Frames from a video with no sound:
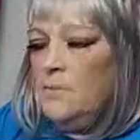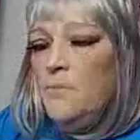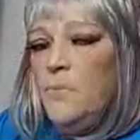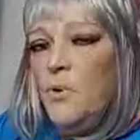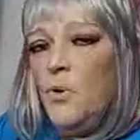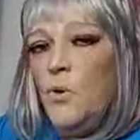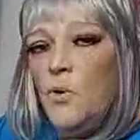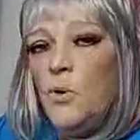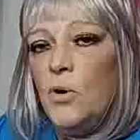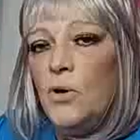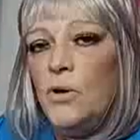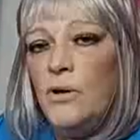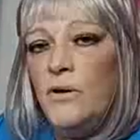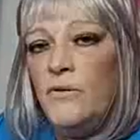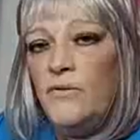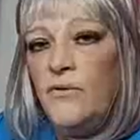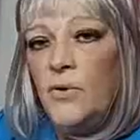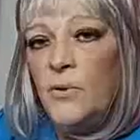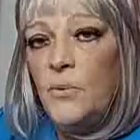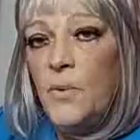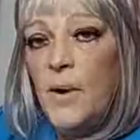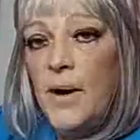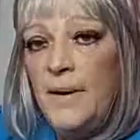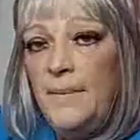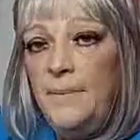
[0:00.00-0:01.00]
born of
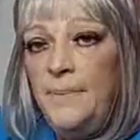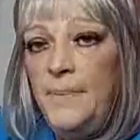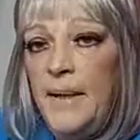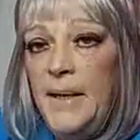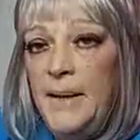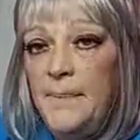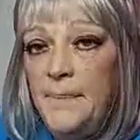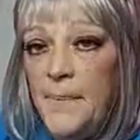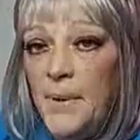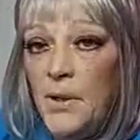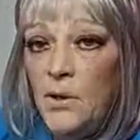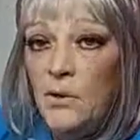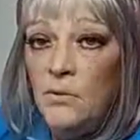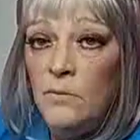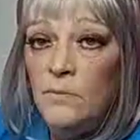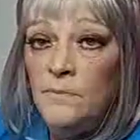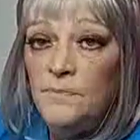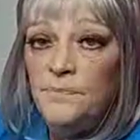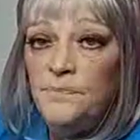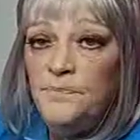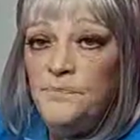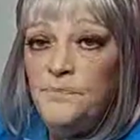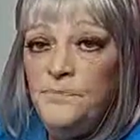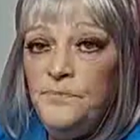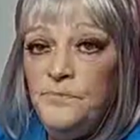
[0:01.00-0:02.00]
the right people,
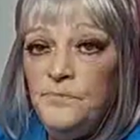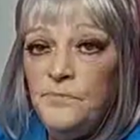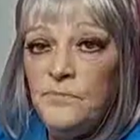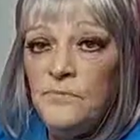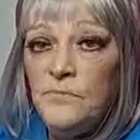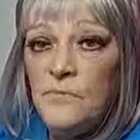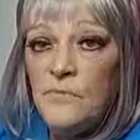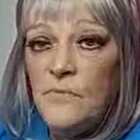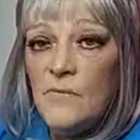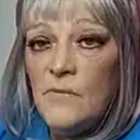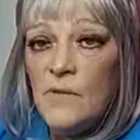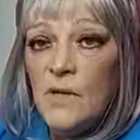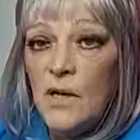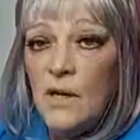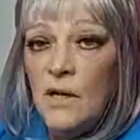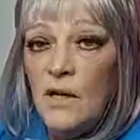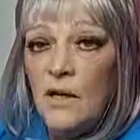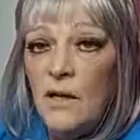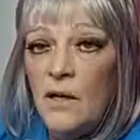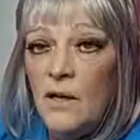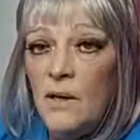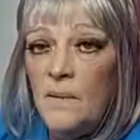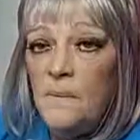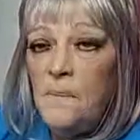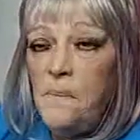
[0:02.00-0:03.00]

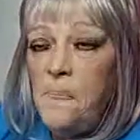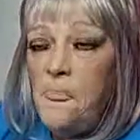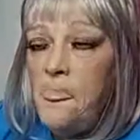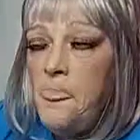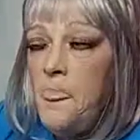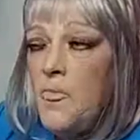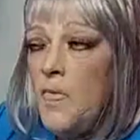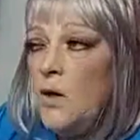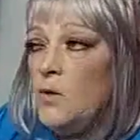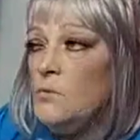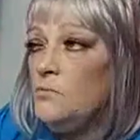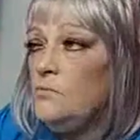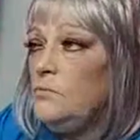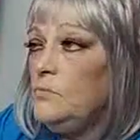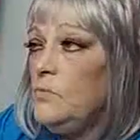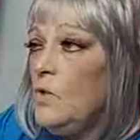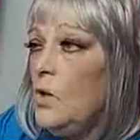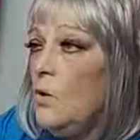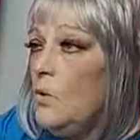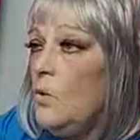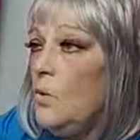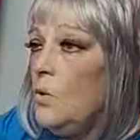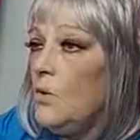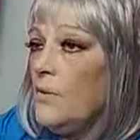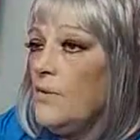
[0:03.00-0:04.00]
um,
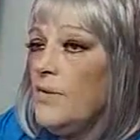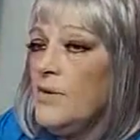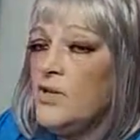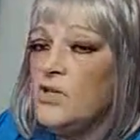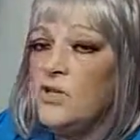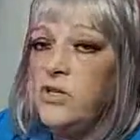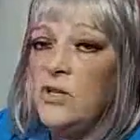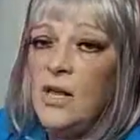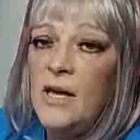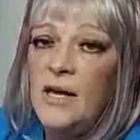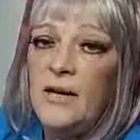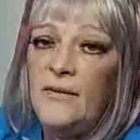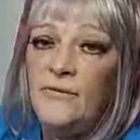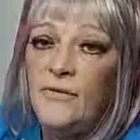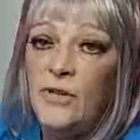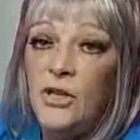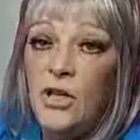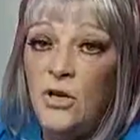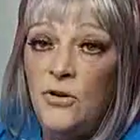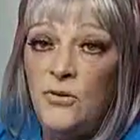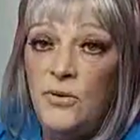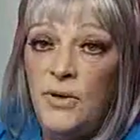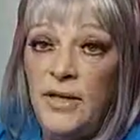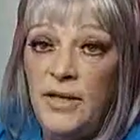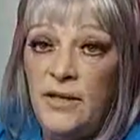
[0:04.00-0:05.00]
or there's a lot of
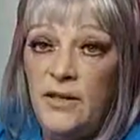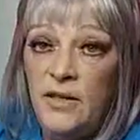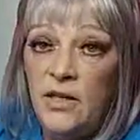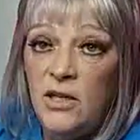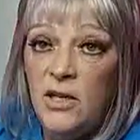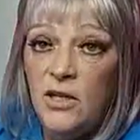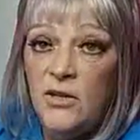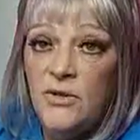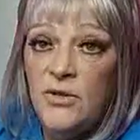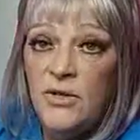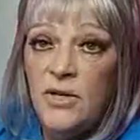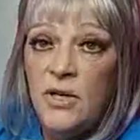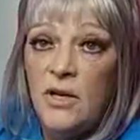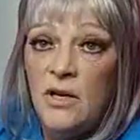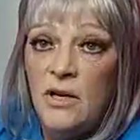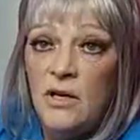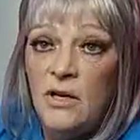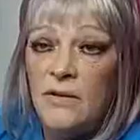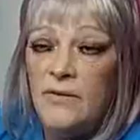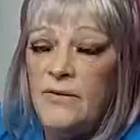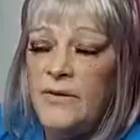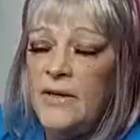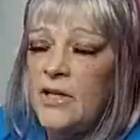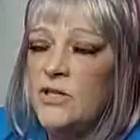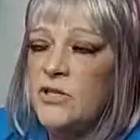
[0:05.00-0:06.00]
cloning that goes
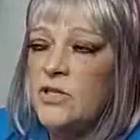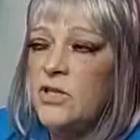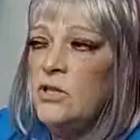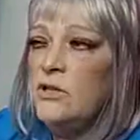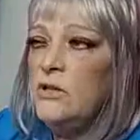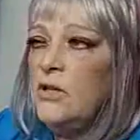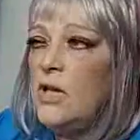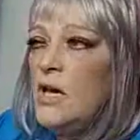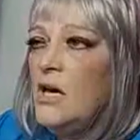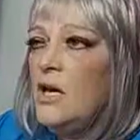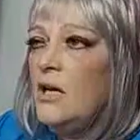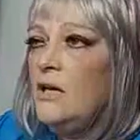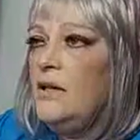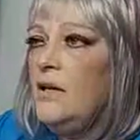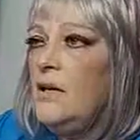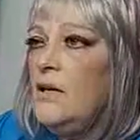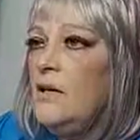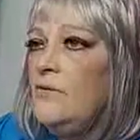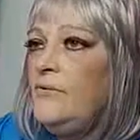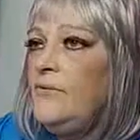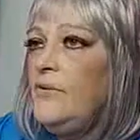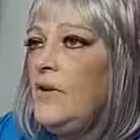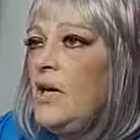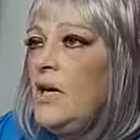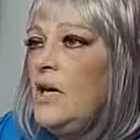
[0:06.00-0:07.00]
on, there's a lot
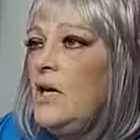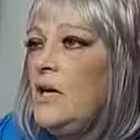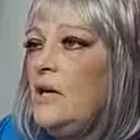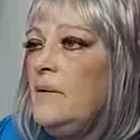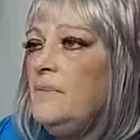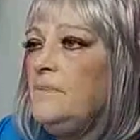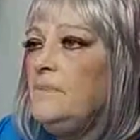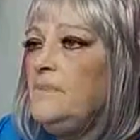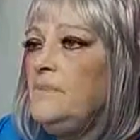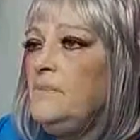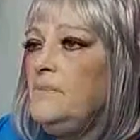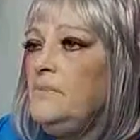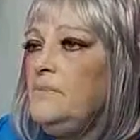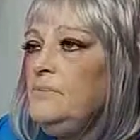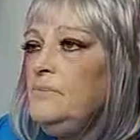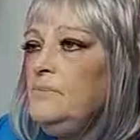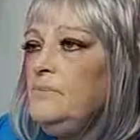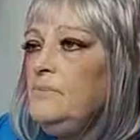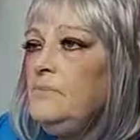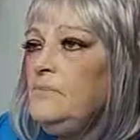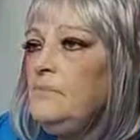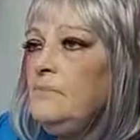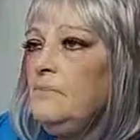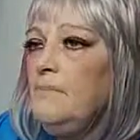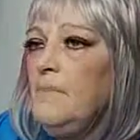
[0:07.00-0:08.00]
of um,
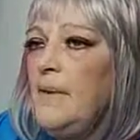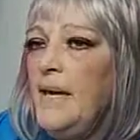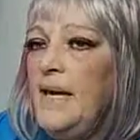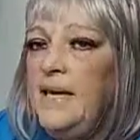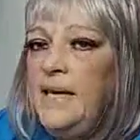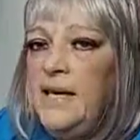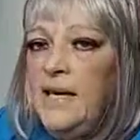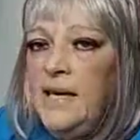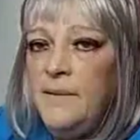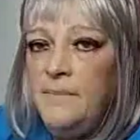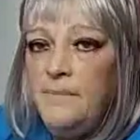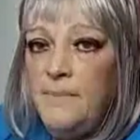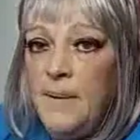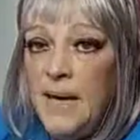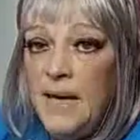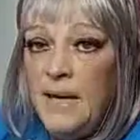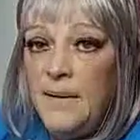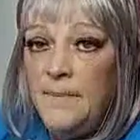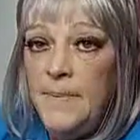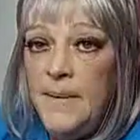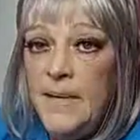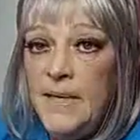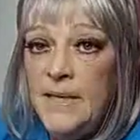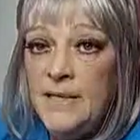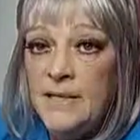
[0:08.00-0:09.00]
making
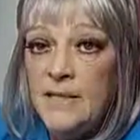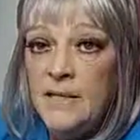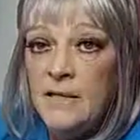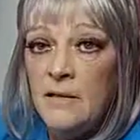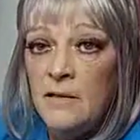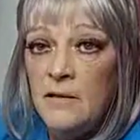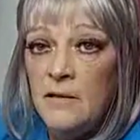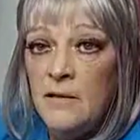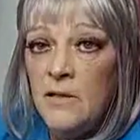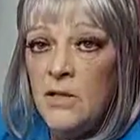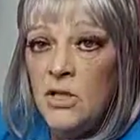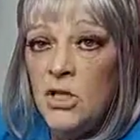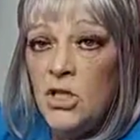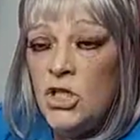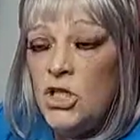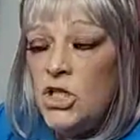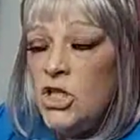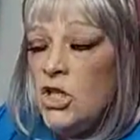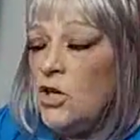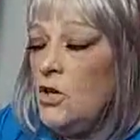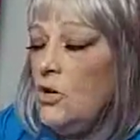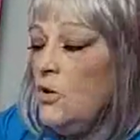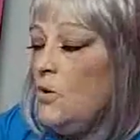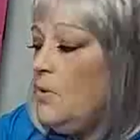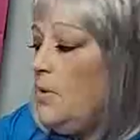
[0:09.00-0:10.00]
babies.
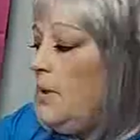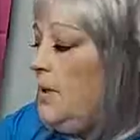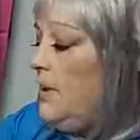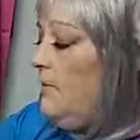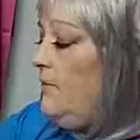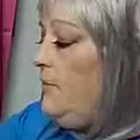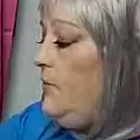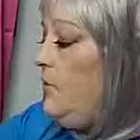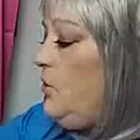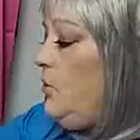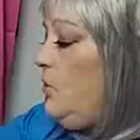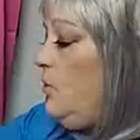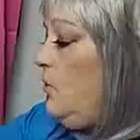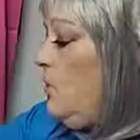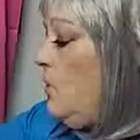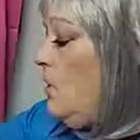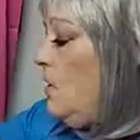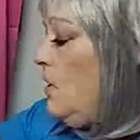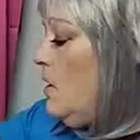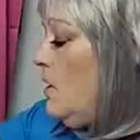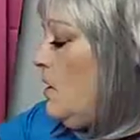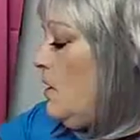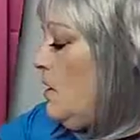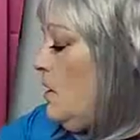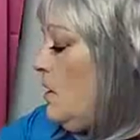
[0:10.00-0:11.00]
So if you
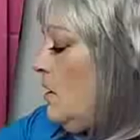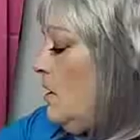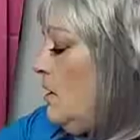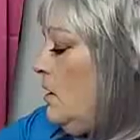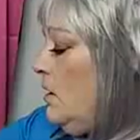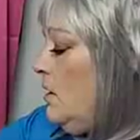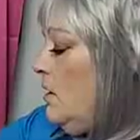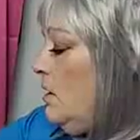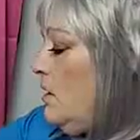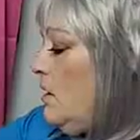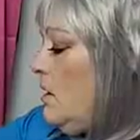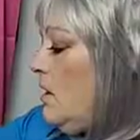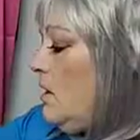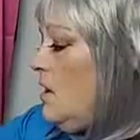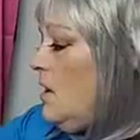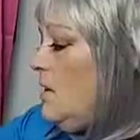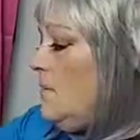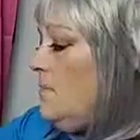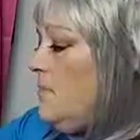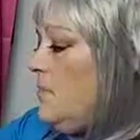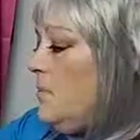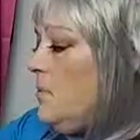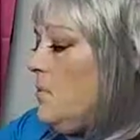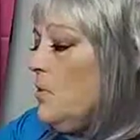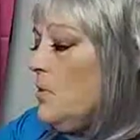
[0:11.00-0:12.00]
are uh,
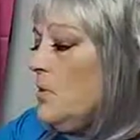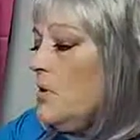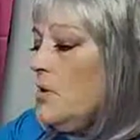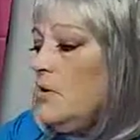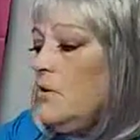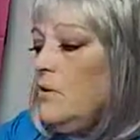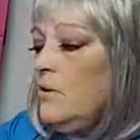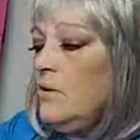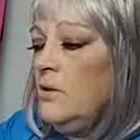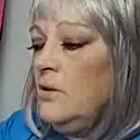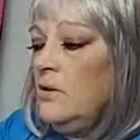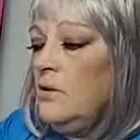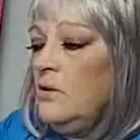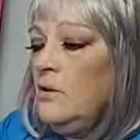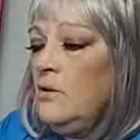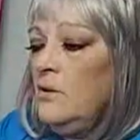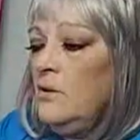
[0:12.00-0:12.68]
born